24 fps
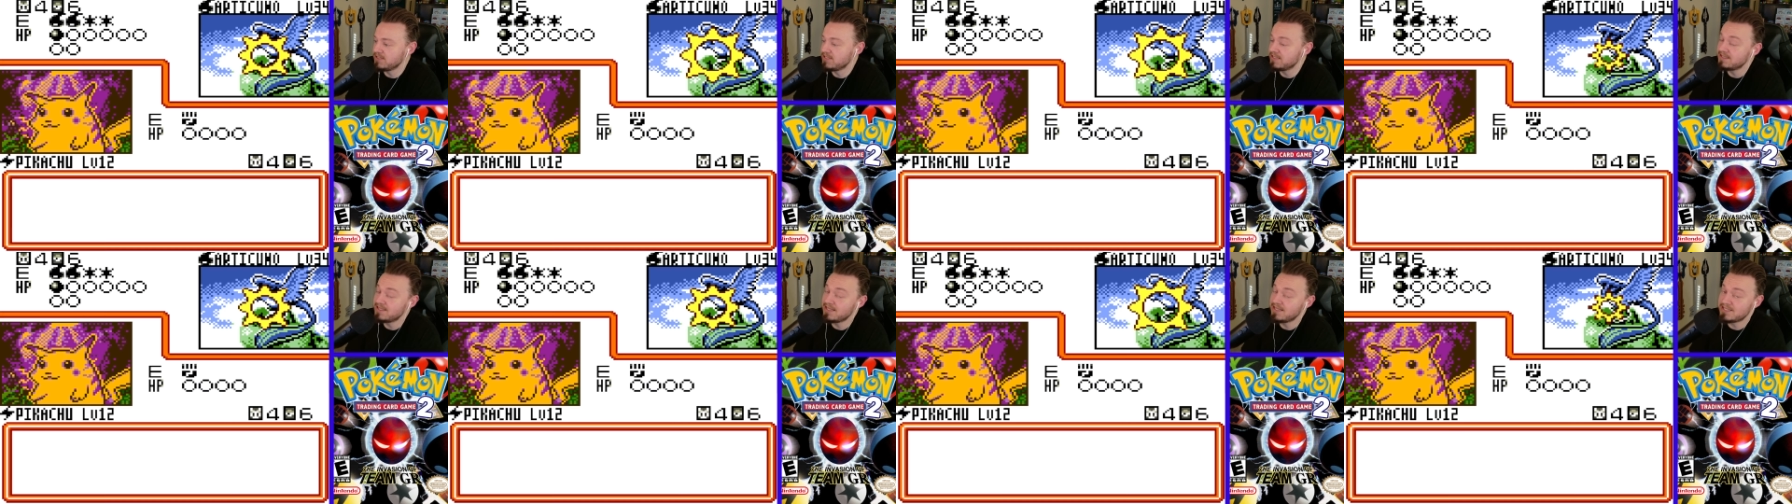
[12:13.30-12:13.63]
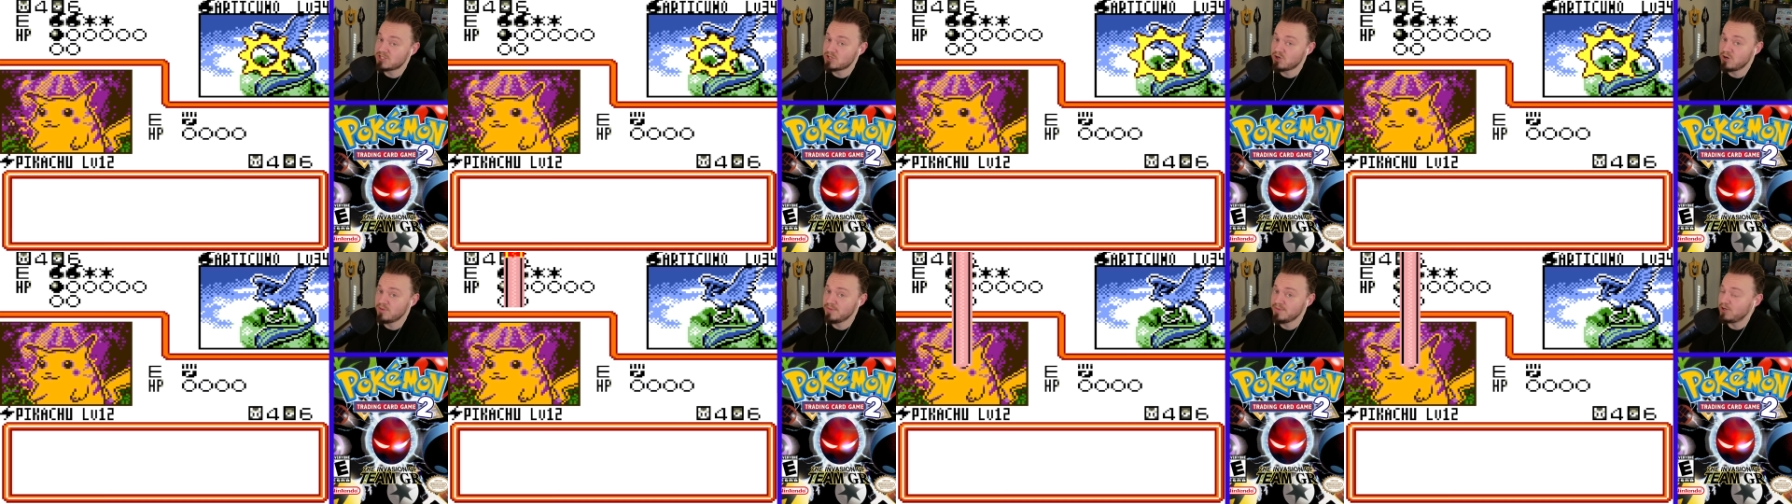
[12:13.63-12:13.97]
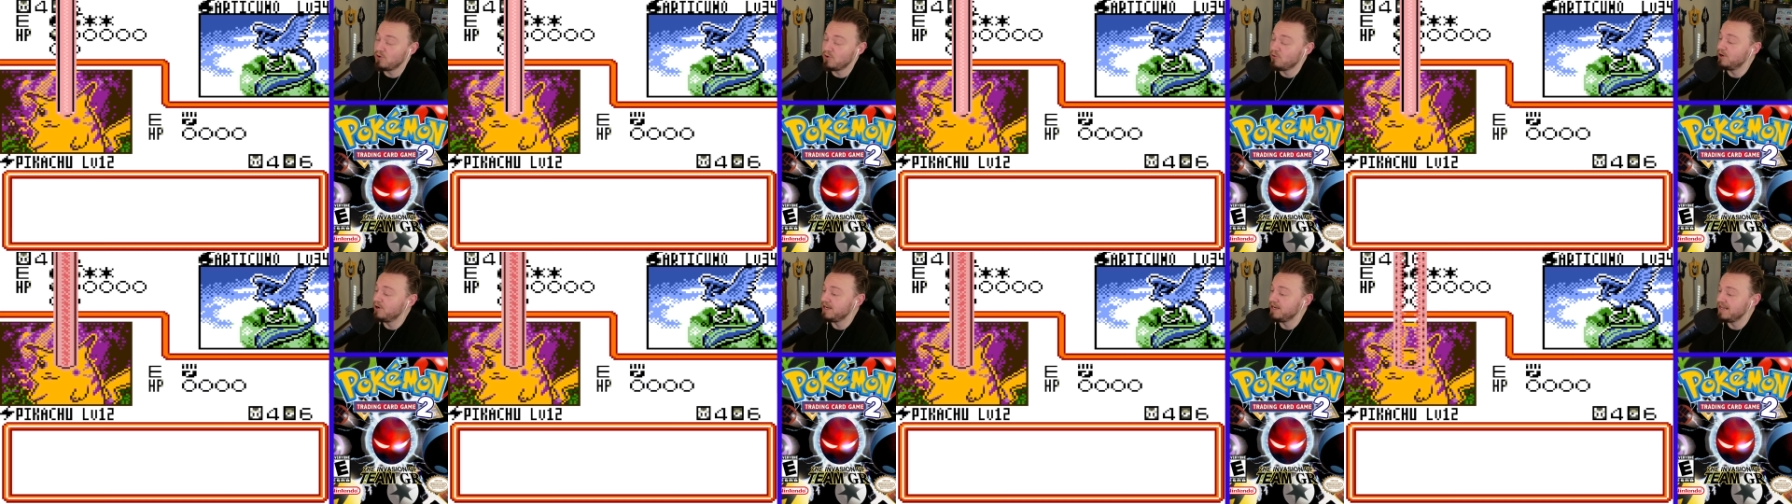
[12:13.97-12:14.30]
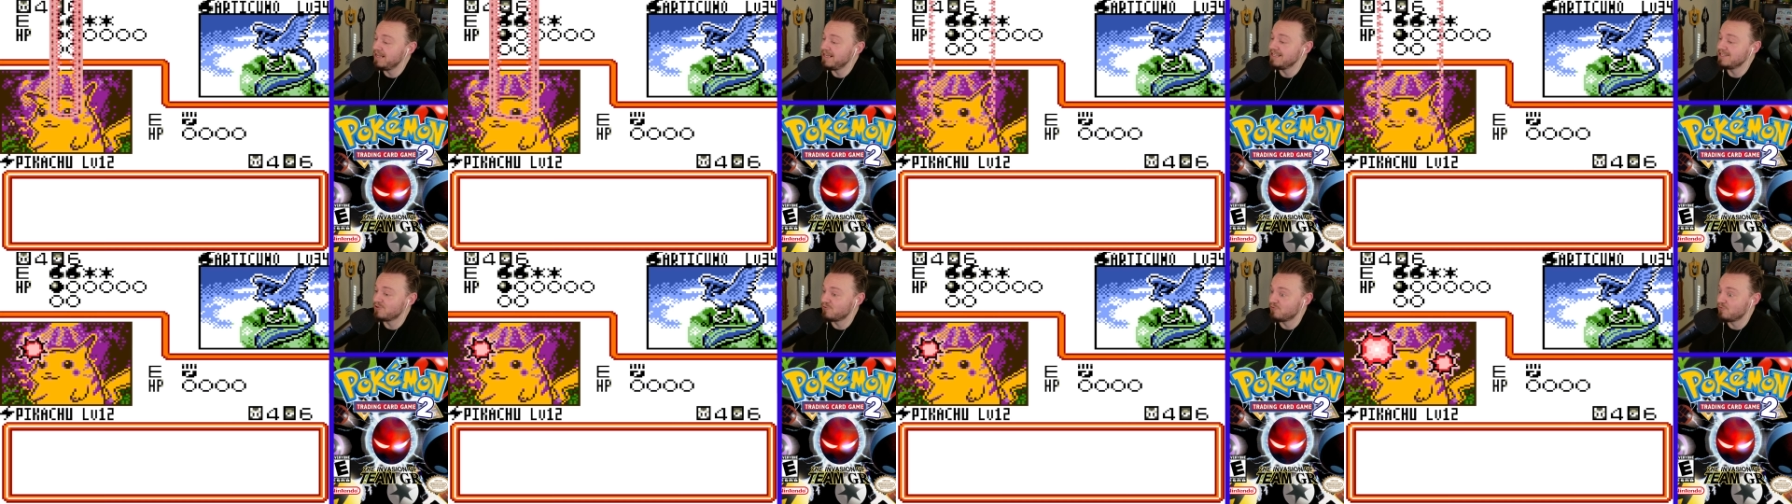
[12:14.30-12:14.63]
That Starmie coin
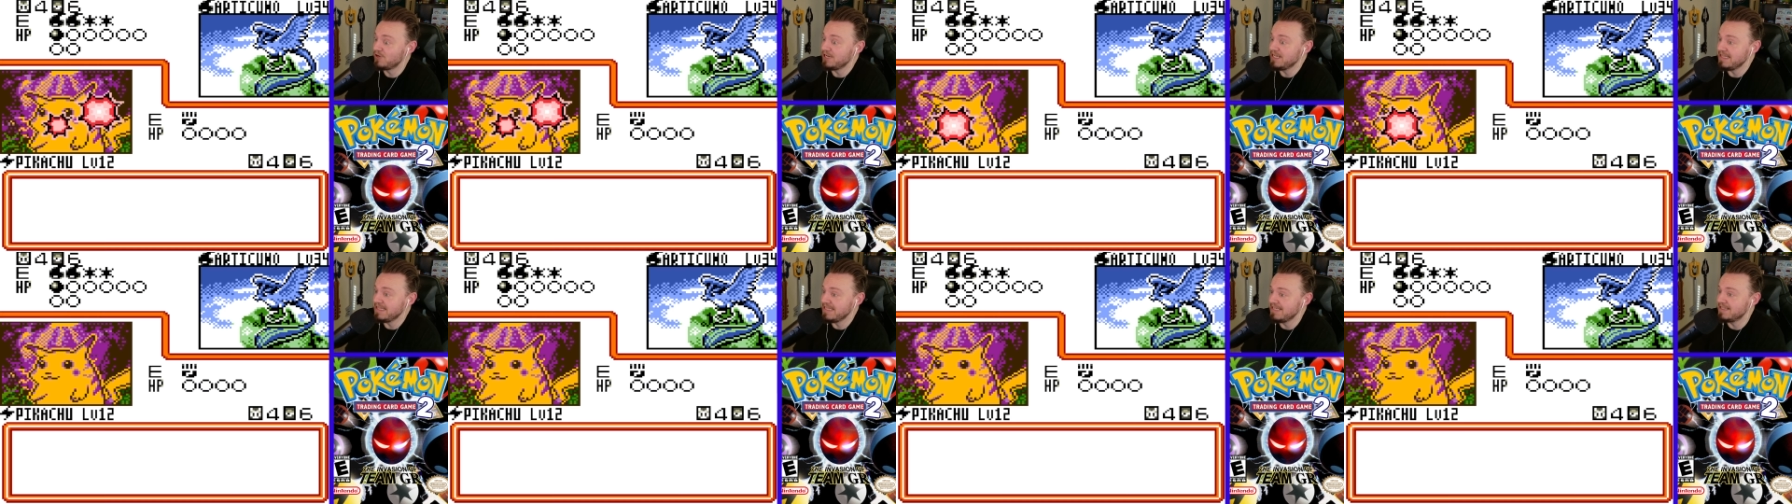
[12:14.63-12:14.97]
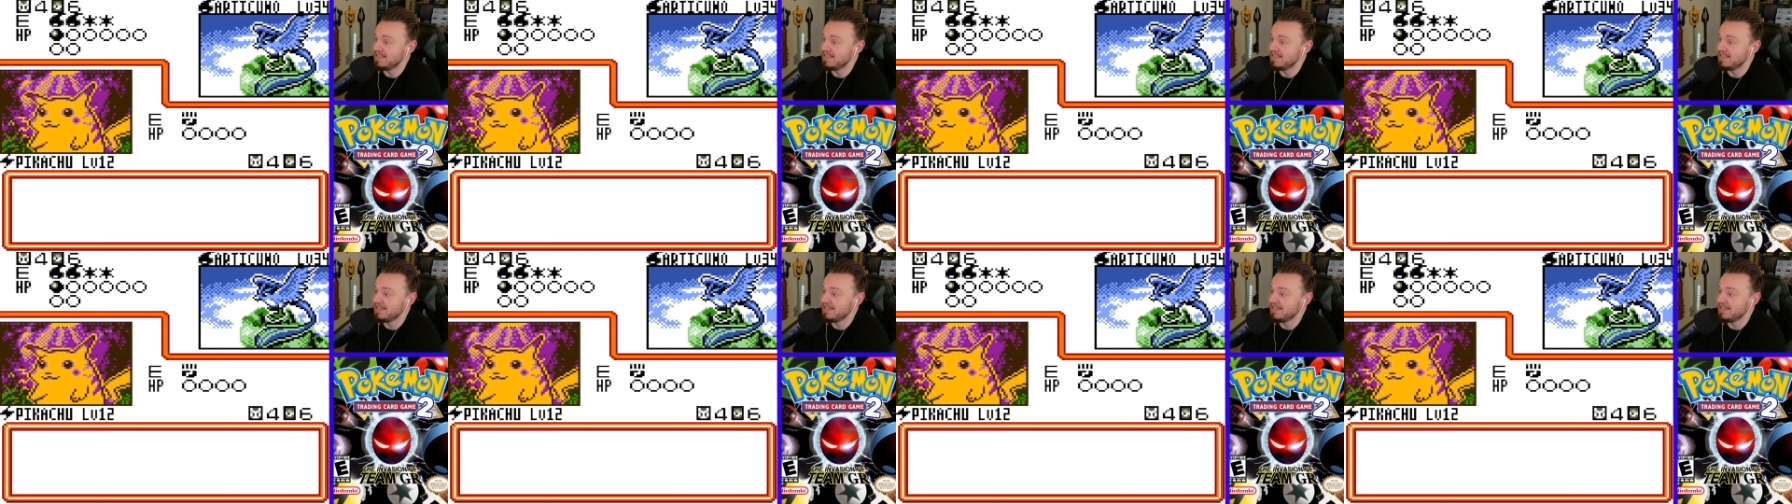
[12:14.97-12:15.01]
is really